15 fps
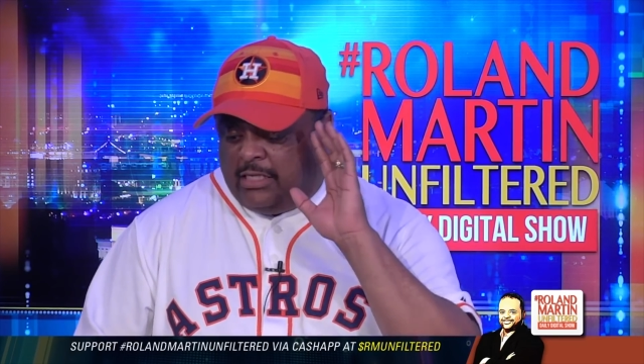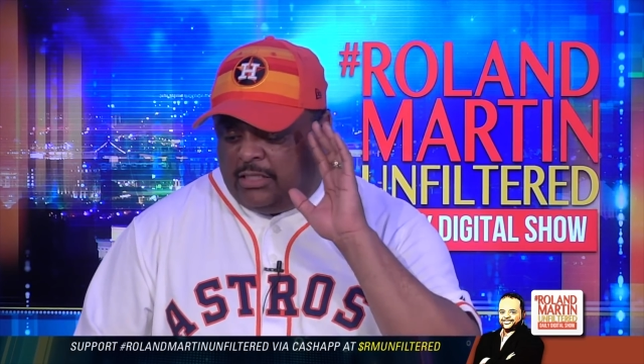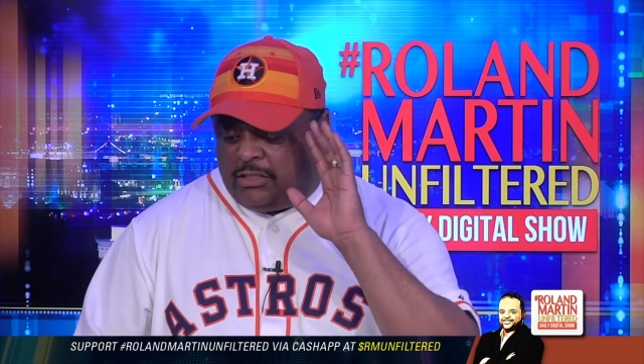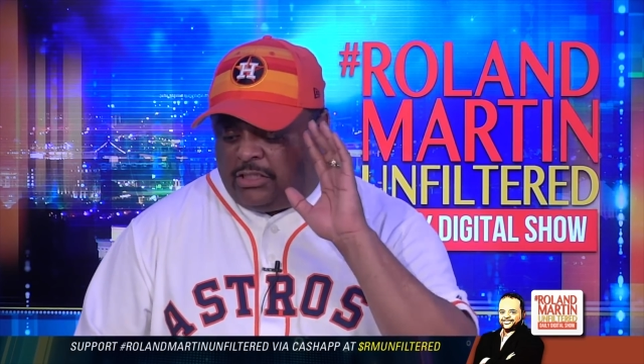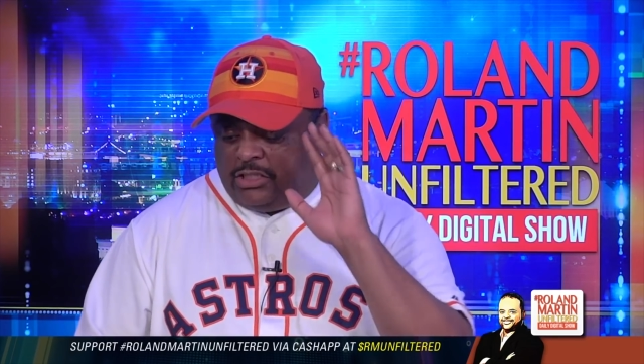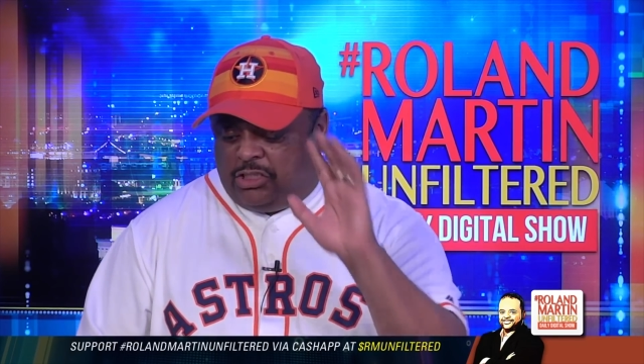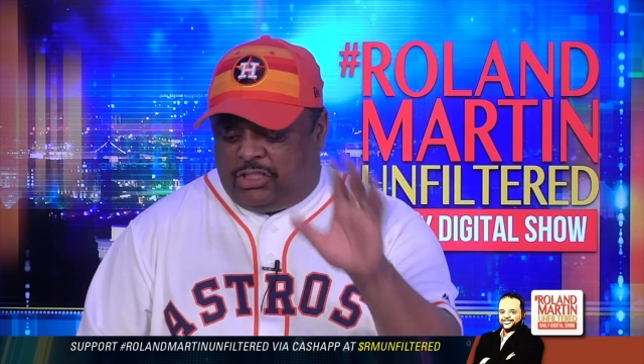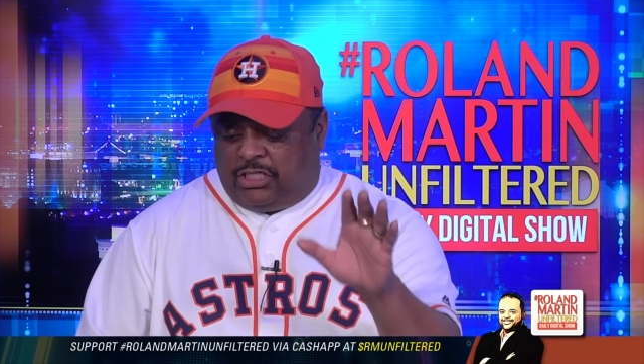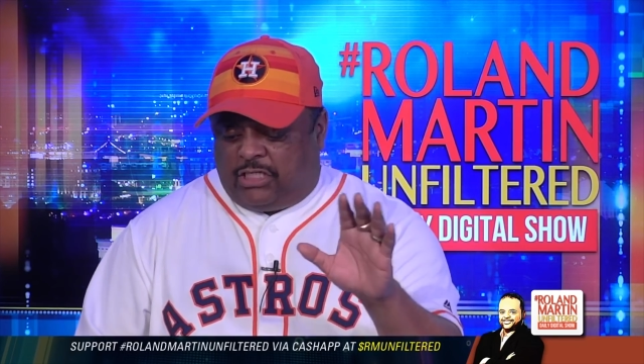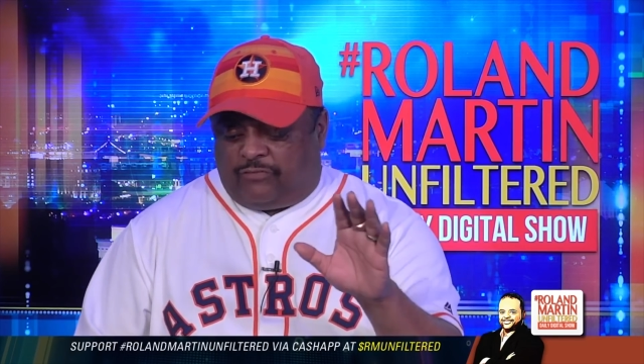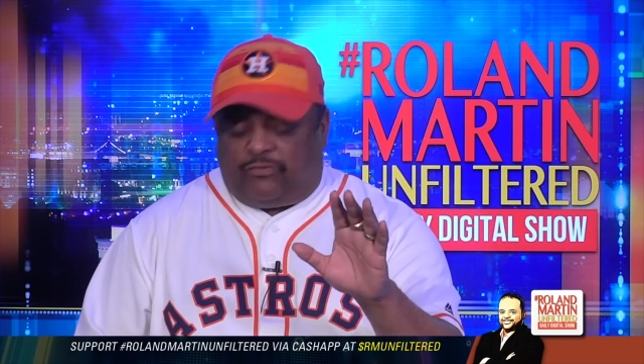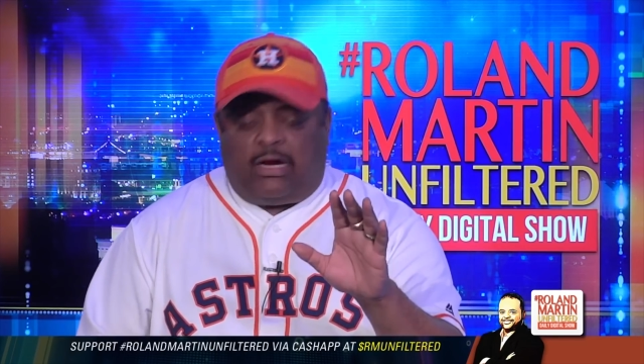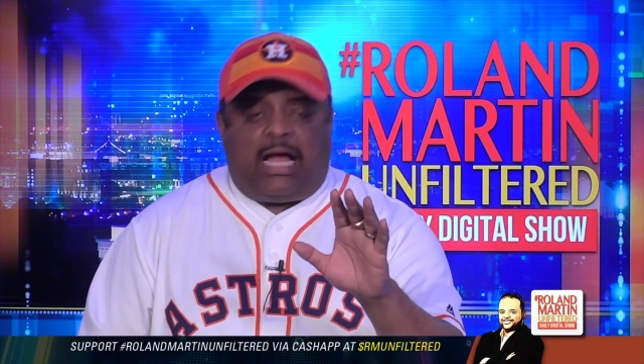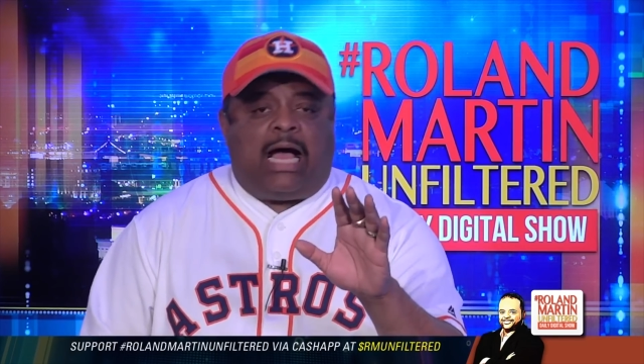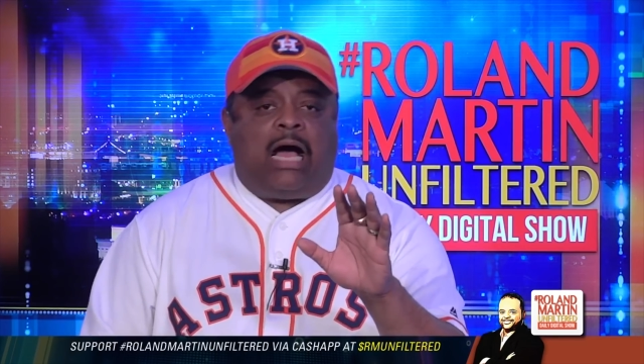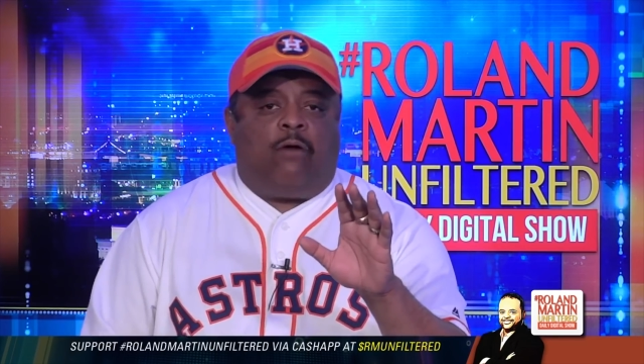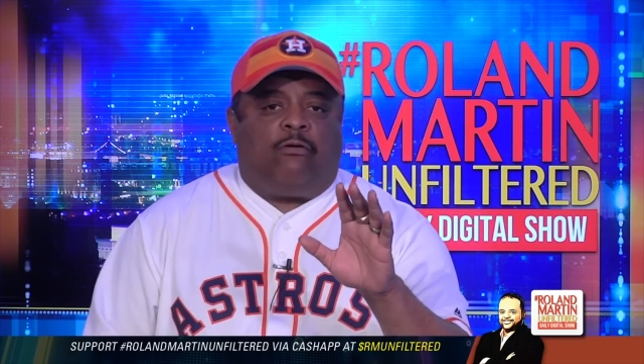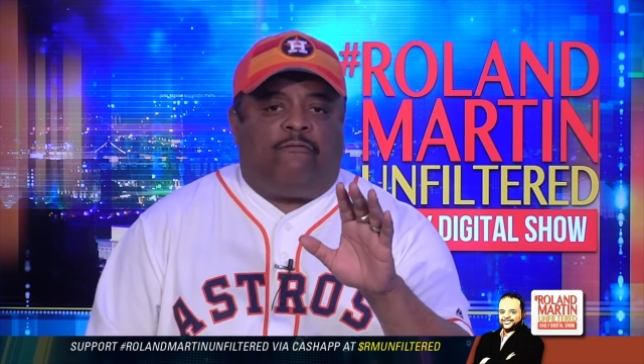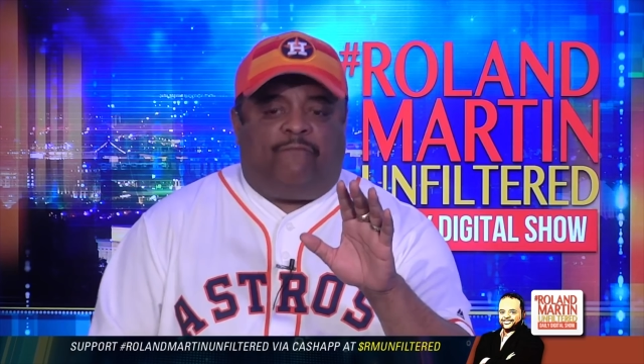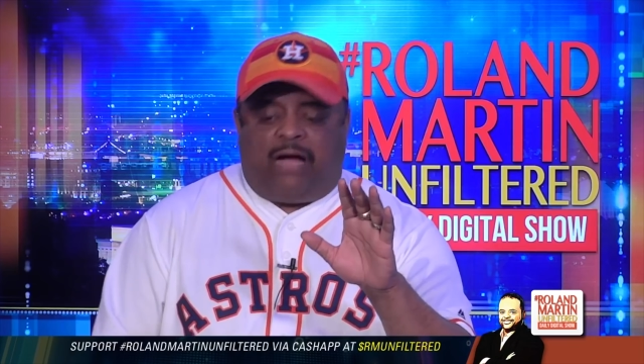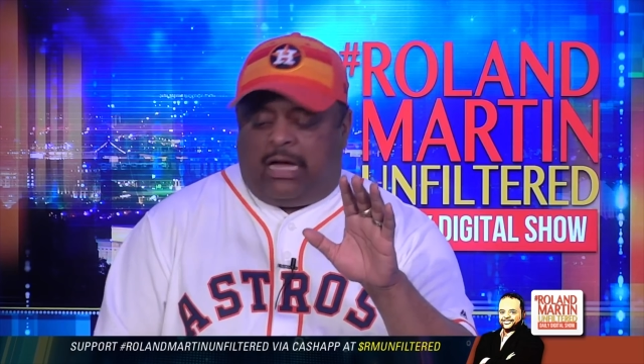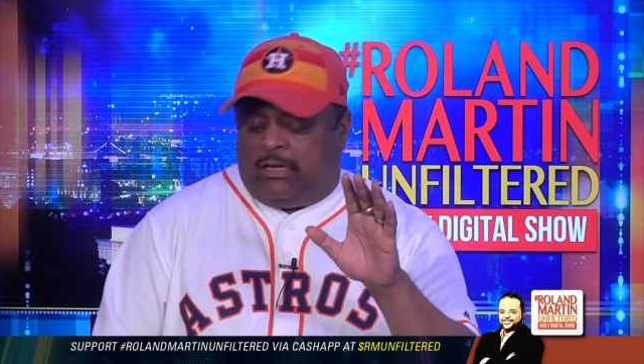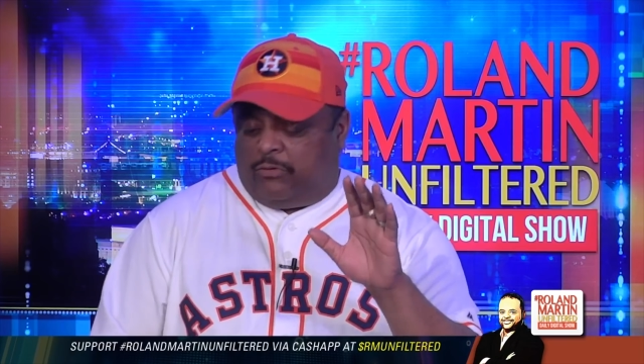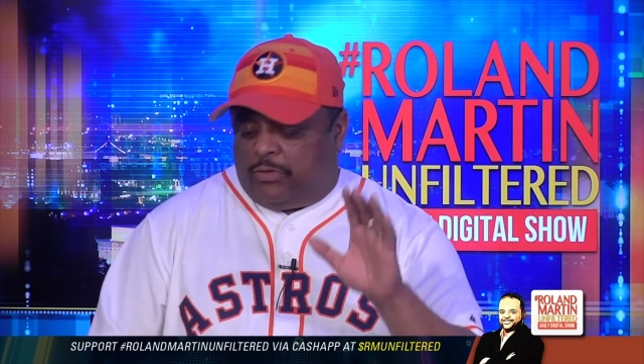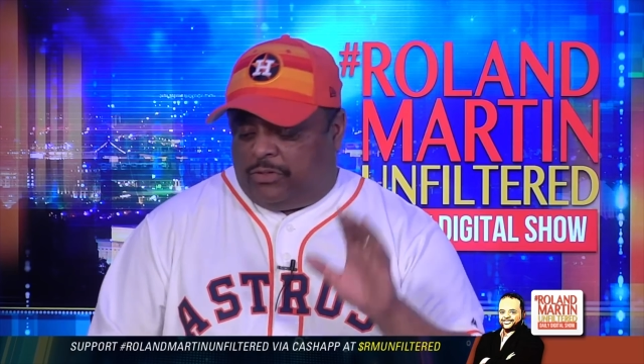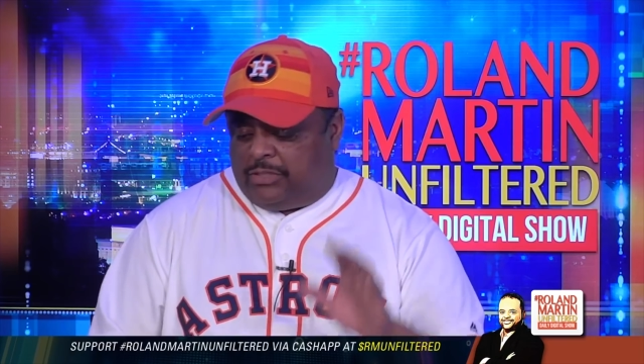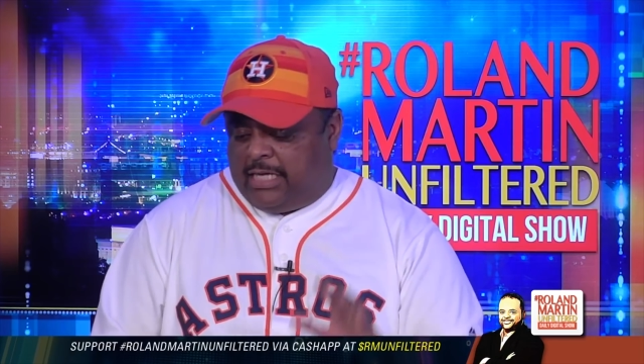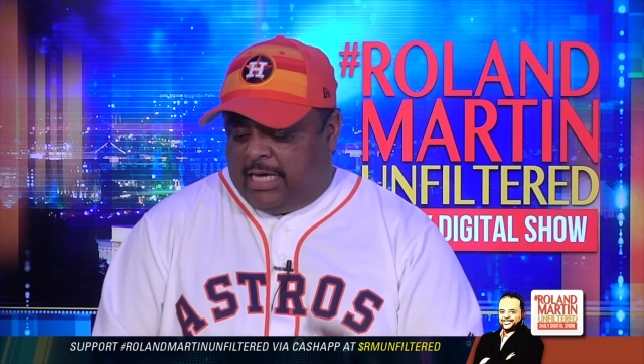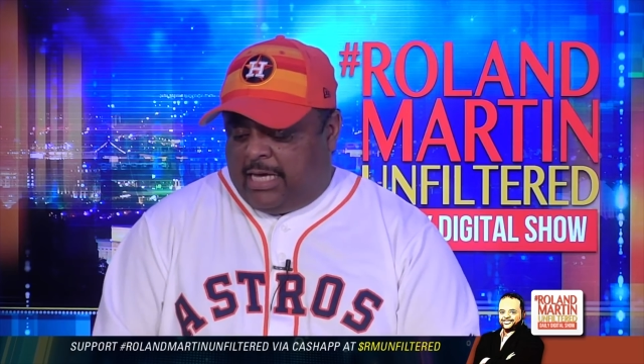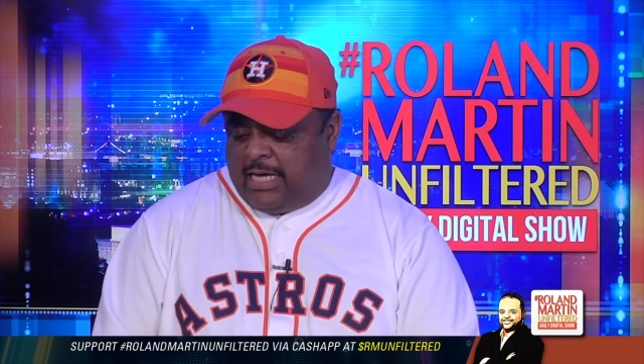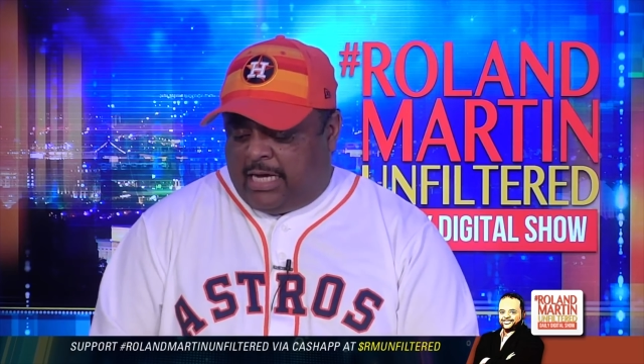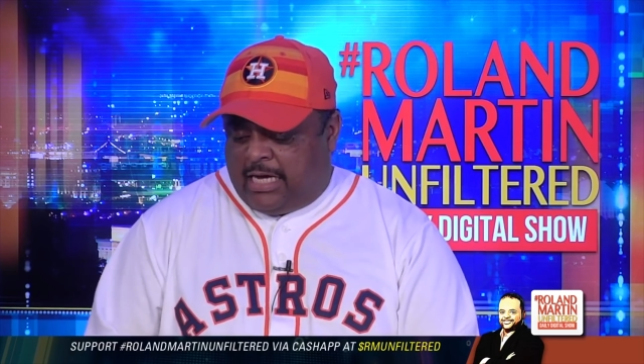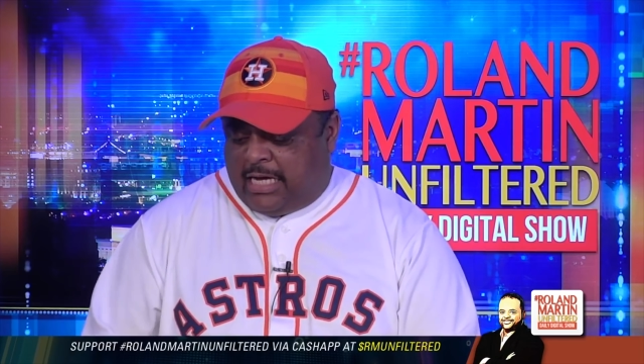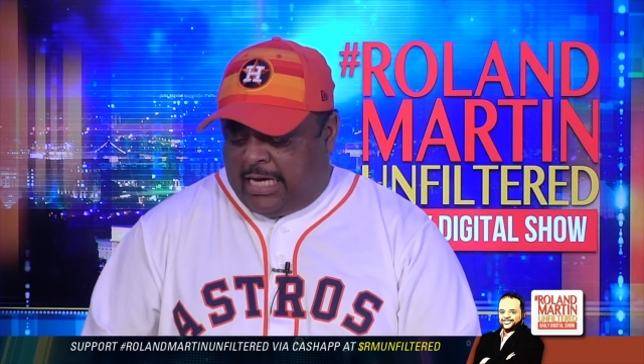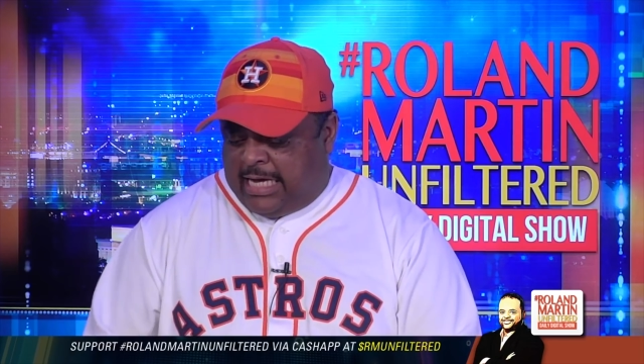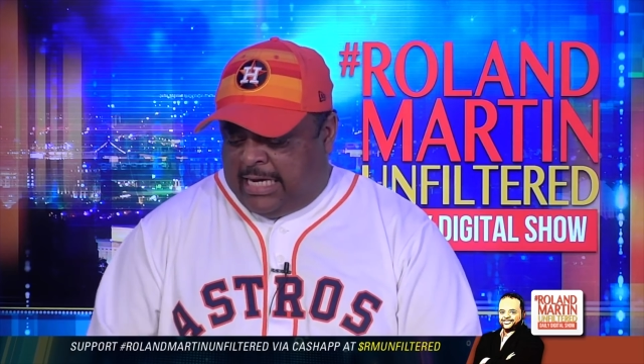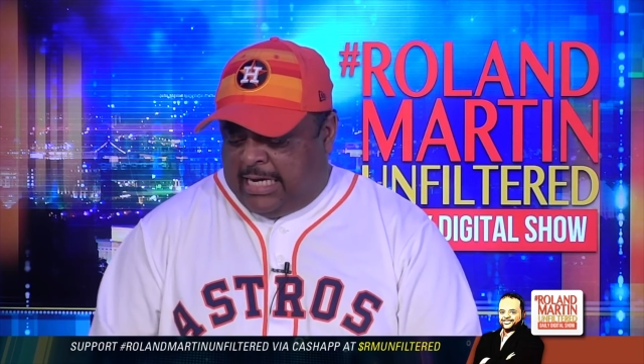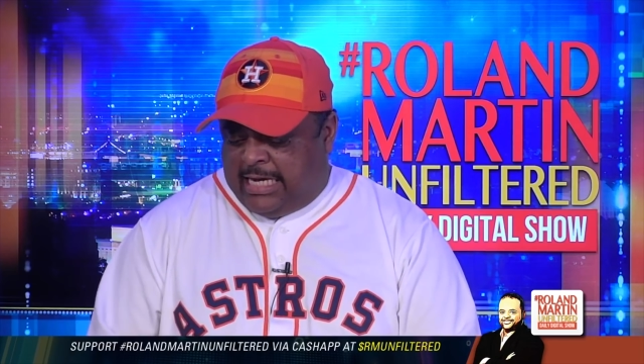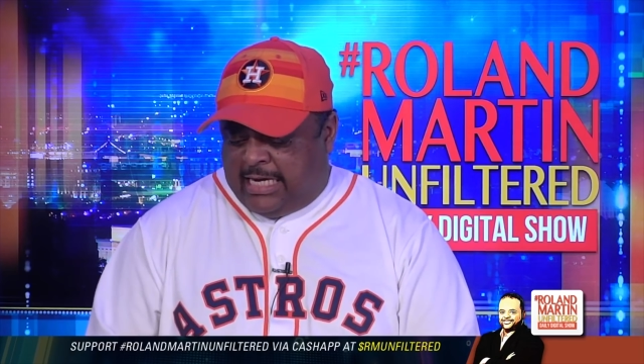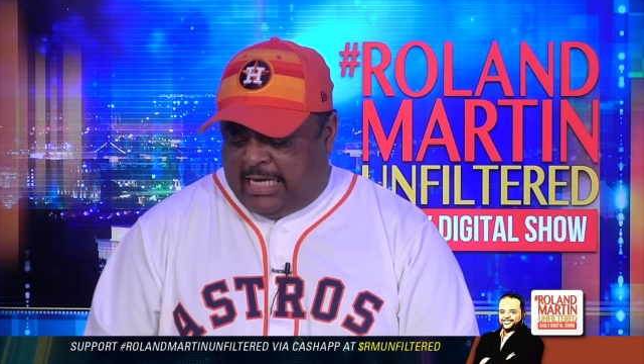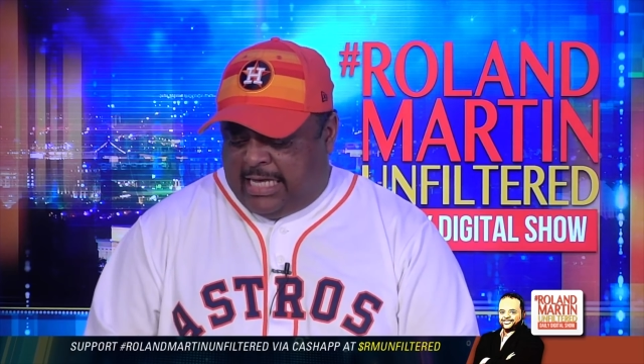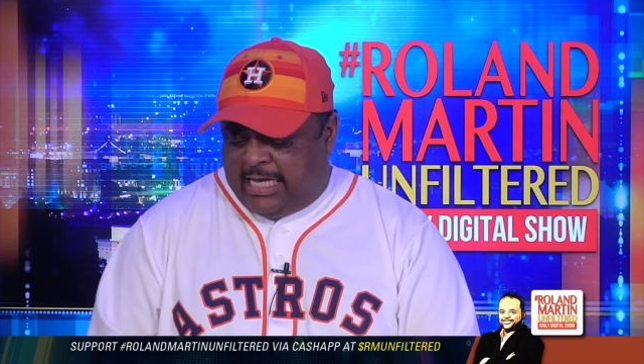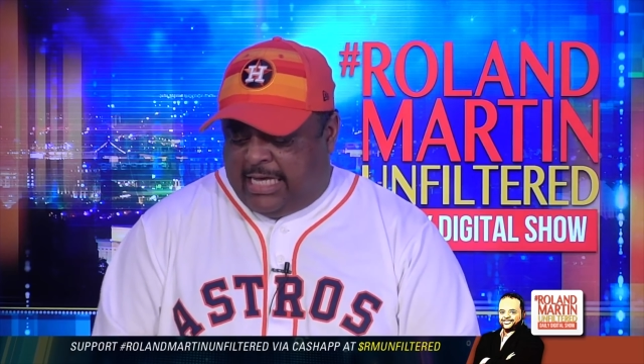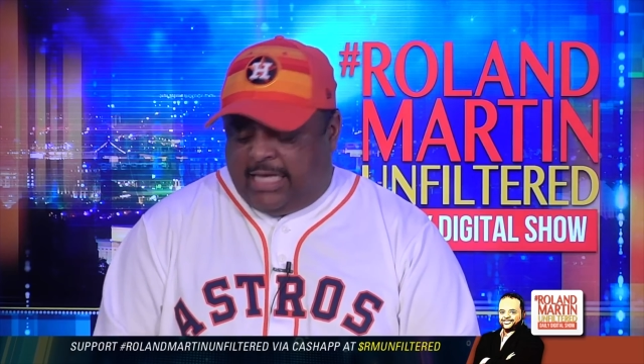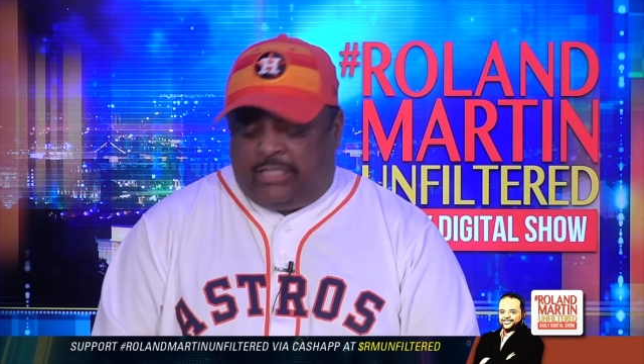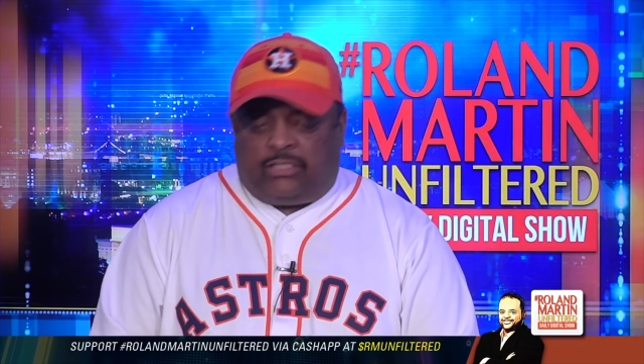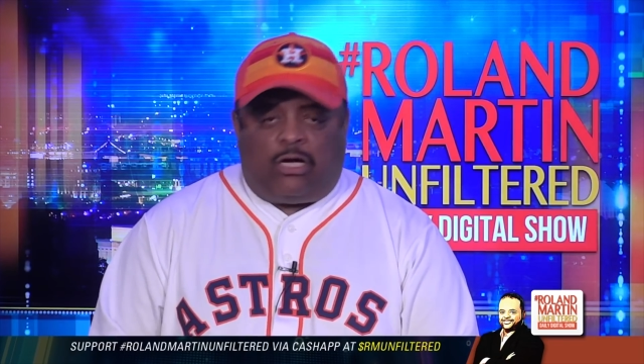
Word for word: This is just for our followers, uh, and it is